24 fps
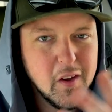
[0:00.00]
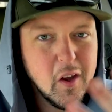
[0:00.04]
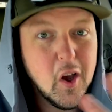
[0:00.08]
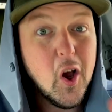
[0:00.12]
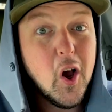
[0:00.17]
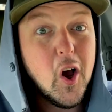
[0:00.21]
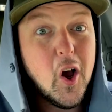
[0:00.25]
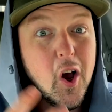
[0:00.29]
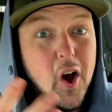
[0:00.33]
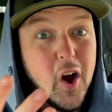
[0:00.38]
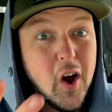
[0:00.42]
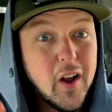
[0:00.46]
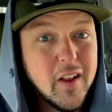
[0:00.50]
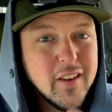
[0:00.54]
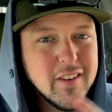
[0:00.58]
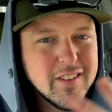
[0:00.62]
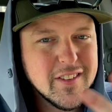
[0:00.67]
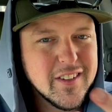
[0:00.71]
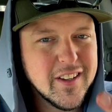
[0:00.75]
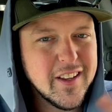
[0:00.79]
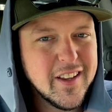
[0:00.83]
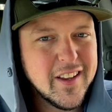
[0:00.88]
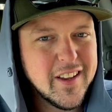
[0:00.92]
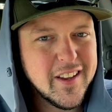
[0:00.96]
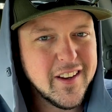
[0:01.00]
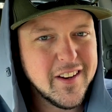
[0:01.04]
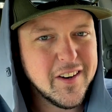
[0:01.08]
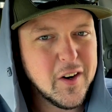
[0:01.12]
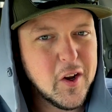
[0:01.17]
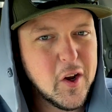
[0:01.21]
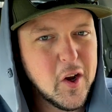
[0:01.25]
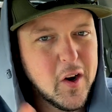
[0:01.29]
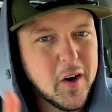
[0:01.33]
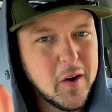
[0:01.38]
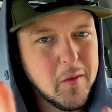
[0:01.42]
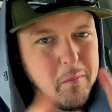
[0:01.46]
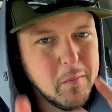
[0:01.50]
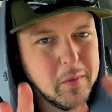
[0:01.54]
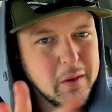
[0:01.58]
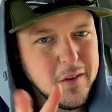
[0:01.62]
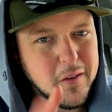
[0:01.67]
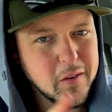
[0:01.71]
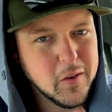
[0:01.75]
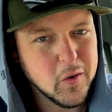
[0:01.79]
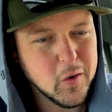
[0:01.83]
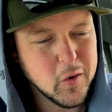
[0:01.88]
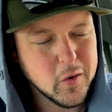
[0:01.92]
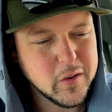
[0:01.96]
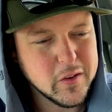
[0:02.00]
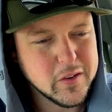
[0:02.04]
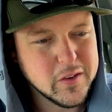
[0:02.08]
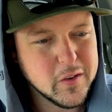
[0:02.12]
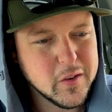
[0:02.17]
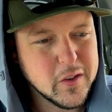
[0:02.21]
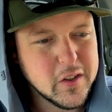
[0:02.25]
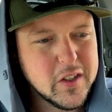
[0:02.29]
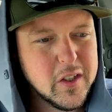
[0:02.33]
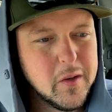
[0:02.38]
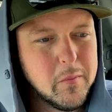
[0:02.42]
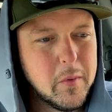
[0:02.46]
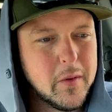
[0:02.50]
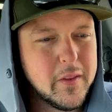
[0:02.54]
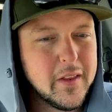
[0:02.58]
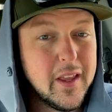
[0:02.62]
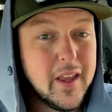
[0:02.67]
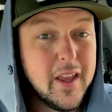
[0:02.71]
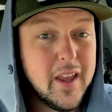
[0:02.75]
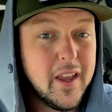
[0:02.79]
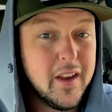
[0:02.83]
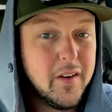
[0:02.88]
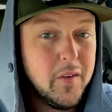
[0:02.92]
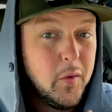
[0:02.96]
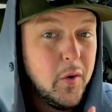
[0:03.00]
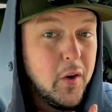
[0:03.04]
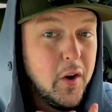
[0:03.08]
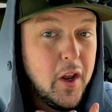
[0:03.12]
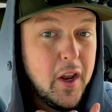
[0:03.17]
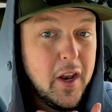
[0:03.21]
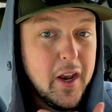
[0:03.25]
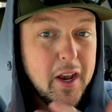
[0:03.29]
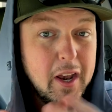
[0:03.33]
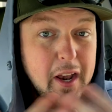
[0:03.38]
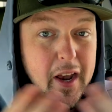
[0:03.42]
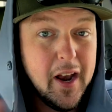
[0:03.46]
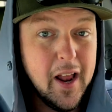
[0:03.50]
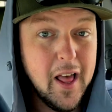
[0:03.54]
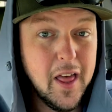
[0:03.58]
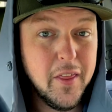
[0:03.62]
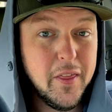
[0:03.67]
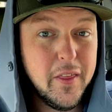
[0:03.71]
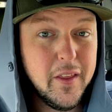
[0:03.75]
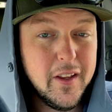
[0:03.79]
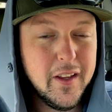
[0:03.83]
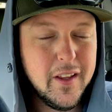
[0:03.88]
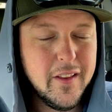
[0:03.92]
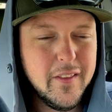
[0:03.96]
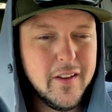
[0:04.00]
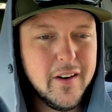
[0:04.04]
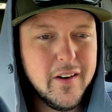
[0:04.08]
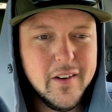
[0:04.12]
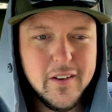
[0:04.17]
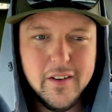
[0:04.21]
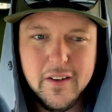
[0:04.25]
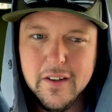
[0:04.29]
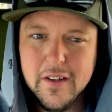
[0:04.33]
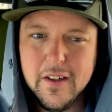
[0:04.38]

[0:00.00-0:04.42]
hot side, hot meal, grocery store shit, but they had nothing in there.